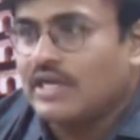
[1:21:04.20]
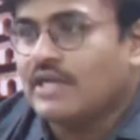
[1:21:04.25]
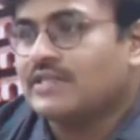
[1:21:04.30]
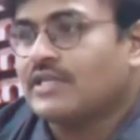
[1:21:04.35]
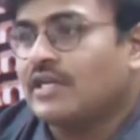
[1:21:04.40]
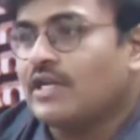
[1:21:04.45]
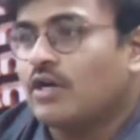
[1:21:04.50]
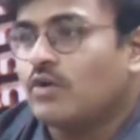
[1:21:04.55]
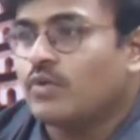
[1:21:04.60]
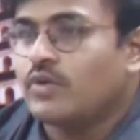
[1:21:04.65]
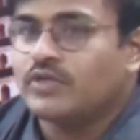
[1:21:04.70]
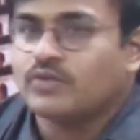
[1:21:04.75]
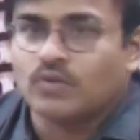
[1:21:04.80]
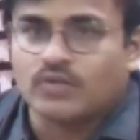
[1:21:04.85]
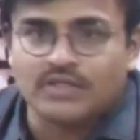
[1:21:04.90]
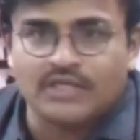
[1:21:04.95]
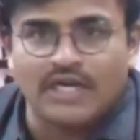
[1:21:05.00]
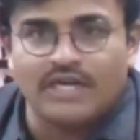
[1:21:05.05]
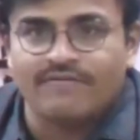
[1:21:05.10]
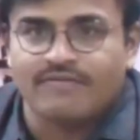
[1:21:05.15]
Hasan Gangu is
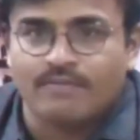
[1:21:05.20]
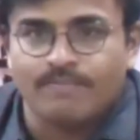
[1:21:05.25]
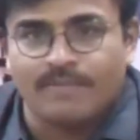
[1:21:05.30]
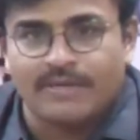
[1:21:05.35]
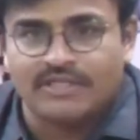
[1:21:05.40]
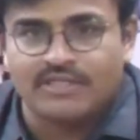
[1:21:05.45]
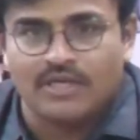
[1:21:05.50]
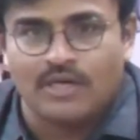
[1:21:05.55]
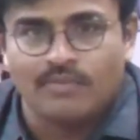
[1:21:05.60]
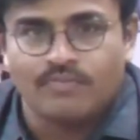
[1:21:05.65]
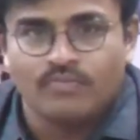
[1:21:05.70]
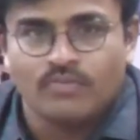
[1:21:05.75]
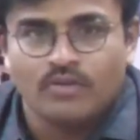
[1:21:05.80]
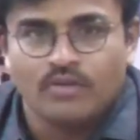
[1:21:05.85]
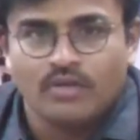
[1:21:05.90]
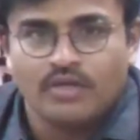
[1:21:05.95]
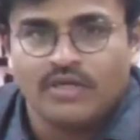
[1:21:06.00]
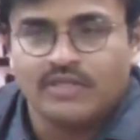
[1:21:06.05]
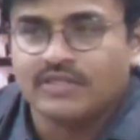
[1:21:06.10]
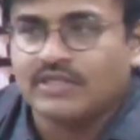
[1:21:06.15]
originally from Persia.
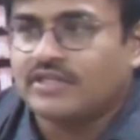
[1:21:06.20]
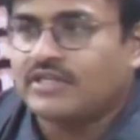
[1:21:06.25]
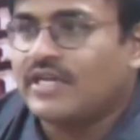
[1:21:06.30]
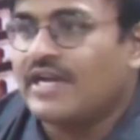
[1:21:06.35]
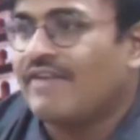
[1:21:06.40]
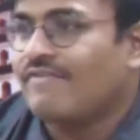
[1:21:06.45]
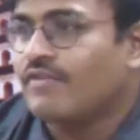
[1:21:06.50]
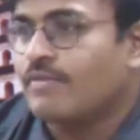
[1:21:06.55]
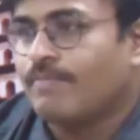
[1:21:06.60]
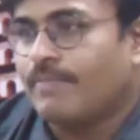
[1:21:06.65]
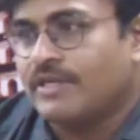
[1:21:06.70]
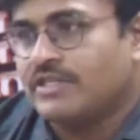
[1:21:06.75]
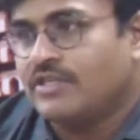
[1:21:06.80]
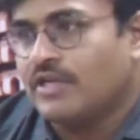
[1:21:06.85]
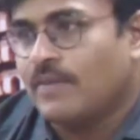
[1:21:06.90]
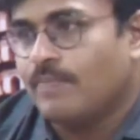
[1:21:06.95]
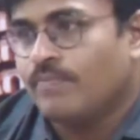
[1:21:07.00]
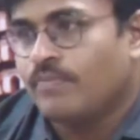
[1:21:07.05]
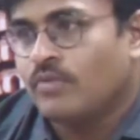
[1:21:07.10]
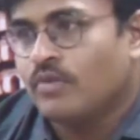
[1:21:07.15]
He's a Shia from Persia.
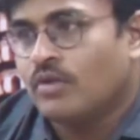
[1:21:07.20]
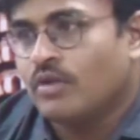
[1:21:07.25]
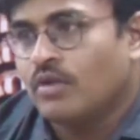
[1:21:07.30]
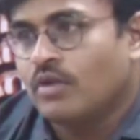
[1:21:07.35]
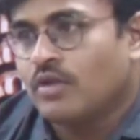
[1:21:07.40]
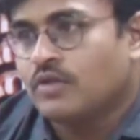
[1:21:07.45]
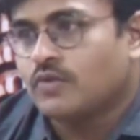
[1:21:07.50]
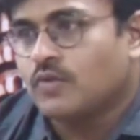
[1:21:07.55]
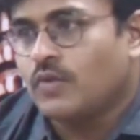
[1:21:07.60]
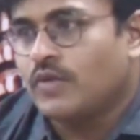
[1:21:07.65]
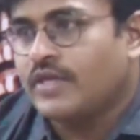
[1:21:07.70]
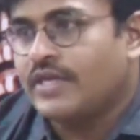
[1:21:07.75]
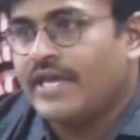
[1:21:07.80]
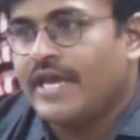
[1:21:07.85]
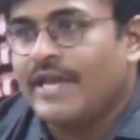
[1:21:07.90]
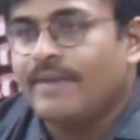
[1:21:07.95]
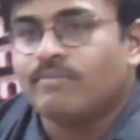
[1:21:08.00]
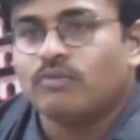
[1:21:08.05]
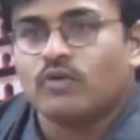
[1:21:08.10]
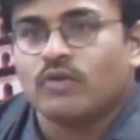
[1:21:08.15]
So he
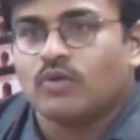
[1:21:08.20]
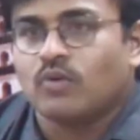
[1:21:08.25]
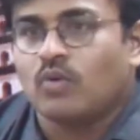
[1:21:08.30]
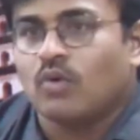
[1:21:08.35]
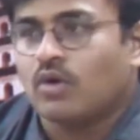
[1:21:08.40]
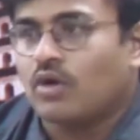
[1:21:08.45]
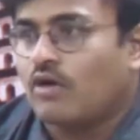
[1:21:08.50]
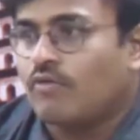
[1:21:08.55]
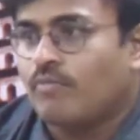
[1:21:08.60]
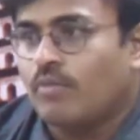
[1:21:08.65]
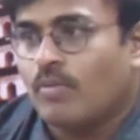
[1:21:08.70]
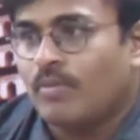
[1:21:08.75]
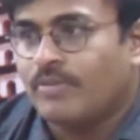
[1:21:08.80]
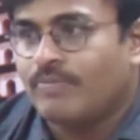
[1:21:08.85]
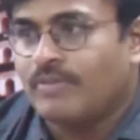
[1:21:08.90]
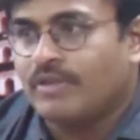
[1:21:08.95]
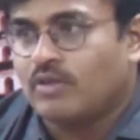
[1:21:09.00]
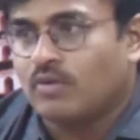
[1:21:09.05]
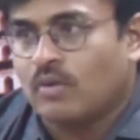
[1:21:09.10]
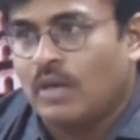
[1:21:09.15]
came to the court of Muhammad
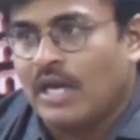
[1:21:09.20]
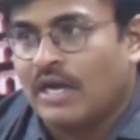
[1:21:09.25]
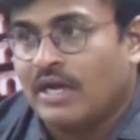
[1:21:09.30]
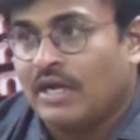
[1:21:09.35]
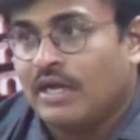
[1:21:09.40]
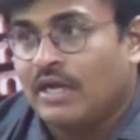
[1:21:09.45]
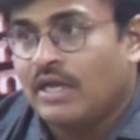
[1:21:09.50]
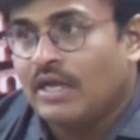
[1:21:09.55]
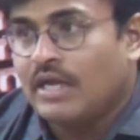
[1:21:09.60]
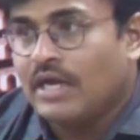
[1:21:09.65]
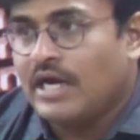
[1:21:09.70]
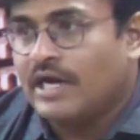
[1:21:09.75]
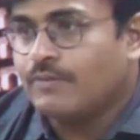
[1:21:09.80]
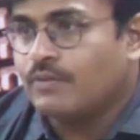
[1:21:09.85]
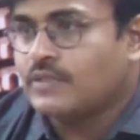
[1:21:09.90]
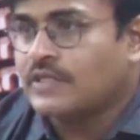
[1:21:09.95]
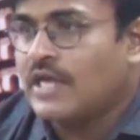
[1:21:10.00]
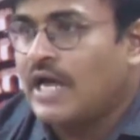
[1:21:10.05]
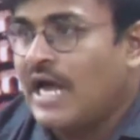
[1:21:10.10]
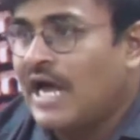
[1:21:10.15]
bin Tughlaq and
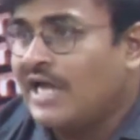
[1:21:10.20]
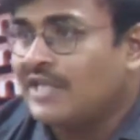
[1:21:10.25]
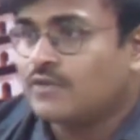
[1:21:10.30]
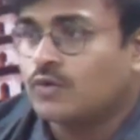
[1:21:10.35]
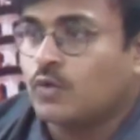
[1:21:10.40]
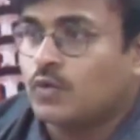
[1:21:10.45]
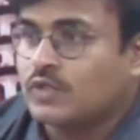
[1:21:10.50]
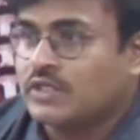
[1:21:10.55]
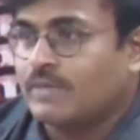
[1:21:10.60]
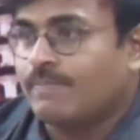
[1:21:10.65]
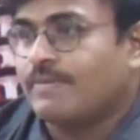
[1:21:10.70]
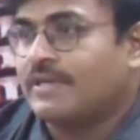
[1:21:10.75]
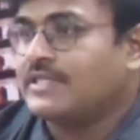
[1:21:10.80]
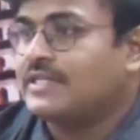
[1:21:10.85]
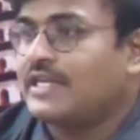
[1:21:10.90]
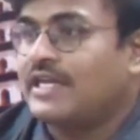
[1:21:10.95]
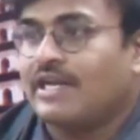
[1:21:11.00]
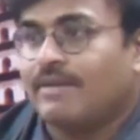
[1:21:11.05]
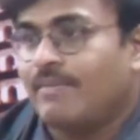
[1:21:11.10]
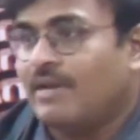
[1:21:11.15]
was asked to suppress
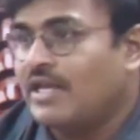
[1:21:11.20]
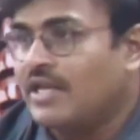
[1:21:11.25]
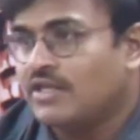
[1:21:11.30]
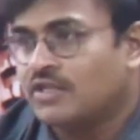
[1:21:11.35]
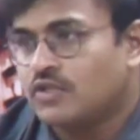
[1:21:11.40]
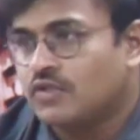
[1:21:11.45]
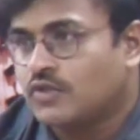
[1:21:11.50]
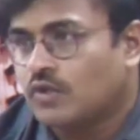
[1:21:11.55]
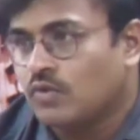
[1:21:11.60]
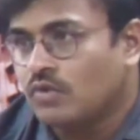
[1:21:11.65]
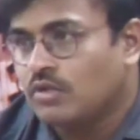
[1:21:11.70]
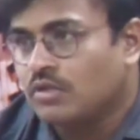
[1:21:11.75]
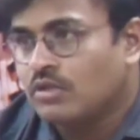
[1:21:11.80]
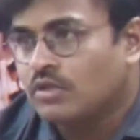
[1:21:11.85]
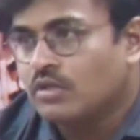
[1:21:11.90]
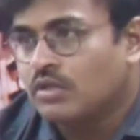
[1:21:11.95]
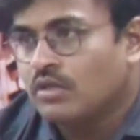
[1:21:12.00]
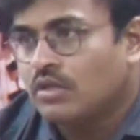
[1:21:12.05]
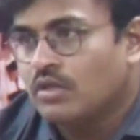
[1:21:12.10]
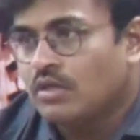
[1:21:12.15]
a rebellion in south.
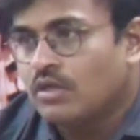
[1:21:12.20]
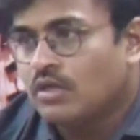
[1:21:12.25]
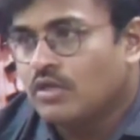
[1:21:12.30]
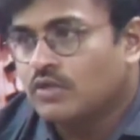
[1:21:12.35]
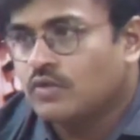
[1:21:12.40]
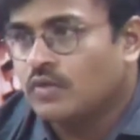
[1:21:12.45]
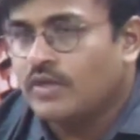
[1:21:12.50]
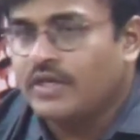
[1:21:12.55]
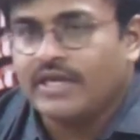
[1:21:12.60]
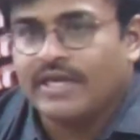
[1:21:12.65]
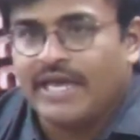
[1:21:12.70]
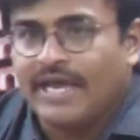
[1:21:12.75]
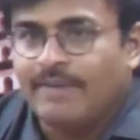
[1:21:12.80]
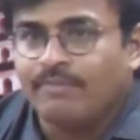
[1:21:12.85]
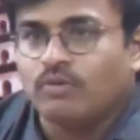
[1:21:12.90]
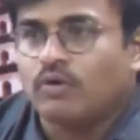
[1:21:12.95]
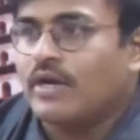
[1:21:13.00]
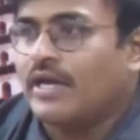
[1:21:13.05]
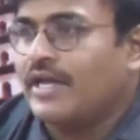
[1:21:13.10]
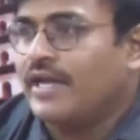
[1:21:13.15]
So he came
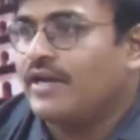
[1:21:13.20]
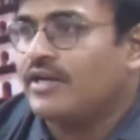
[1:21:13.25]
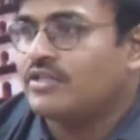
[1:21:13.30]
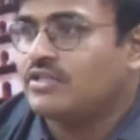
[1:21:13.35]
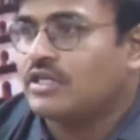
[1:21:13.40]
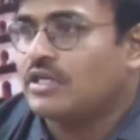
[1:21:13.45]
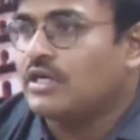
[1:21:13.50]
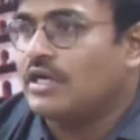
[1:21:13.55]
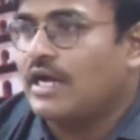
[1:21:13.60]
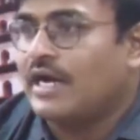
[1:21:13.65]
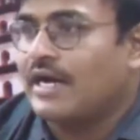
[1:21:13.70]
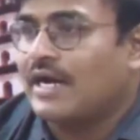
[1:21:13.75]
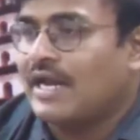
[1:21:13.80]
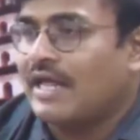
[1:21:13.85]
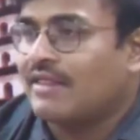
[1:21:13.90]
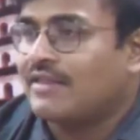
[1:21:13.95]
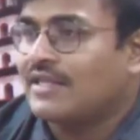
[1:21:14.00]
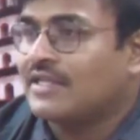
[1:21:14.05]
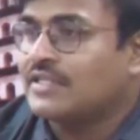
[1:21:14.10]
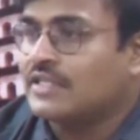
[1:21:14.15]
to Deccan region, and
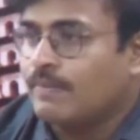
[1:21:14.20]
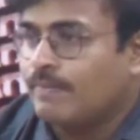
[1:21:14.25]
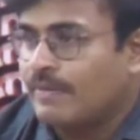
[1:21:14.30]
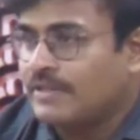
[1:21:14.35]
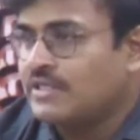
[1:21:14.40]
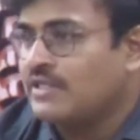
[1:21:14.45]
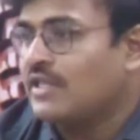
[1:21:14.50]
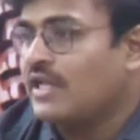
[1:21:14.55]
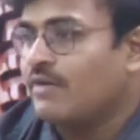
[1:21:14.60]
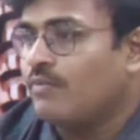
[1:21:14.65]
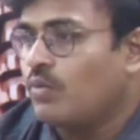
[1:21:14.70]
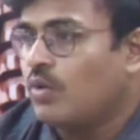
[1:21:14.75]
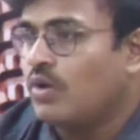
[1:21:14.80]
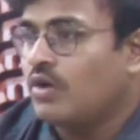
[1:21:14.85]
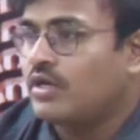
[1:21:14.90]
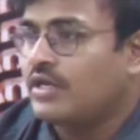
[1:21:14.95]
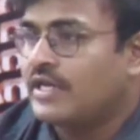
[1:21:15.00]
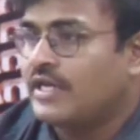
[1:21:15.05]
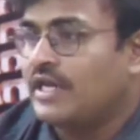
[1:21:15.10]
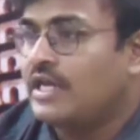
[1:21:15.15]
rather than suppressing the
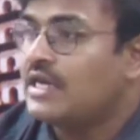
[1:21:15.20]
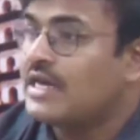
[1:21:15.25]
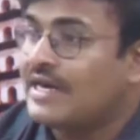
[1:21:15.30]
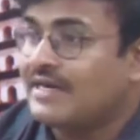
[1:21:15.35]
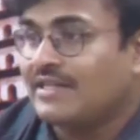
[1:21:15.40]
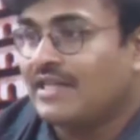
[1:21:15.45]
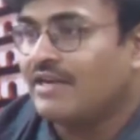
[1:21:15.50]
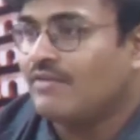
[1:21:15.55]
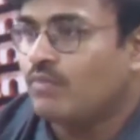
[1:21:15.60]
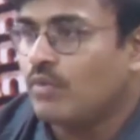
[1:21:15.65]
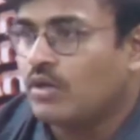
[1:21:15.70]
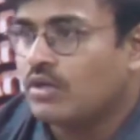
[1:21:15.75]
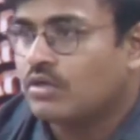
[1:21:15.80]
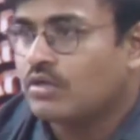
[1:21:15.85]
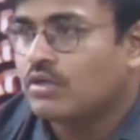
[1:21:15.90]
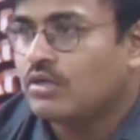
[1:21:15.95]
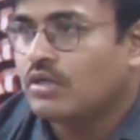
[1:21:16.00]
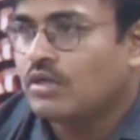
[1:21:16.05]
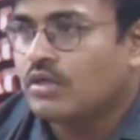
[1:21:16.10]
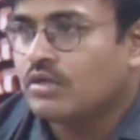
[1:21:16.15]
revolt, he led the revolt,
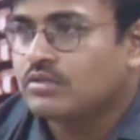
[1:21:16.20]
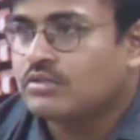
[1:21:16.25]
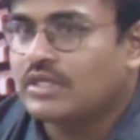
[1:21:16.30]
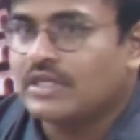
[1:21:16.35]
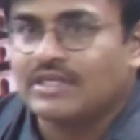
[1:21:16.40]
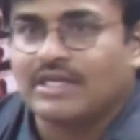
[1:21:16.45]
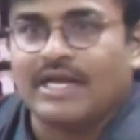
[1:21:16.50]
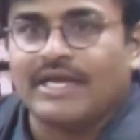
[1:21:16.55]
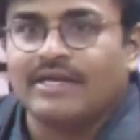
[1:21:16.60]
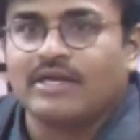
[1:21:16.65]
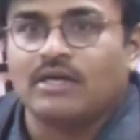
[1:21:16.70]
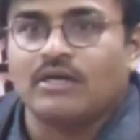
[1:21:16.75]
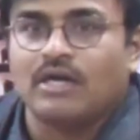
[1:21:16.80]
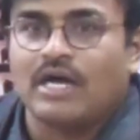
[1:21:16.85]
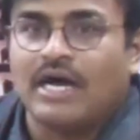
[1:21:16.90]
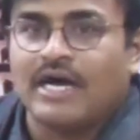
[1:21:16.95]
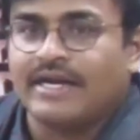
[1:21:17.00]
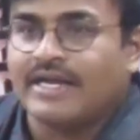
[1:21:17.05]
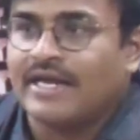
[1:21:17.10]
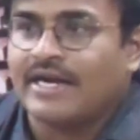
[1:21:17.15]
just like
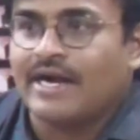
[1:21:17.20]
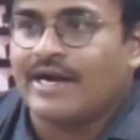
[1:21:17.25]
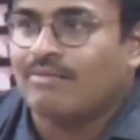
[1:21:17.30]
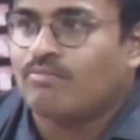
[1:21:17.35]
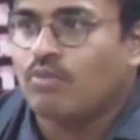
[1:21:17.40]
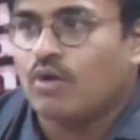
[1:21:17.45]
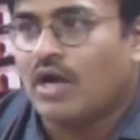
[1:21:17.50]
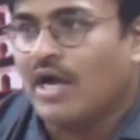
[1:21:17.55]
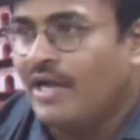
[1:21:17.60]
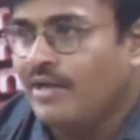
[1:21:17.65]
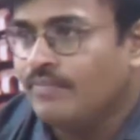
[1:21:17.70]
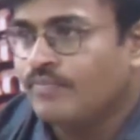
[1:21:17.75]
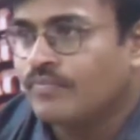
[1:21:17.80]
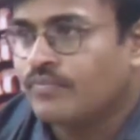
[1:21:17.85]
Hariharan Bukka.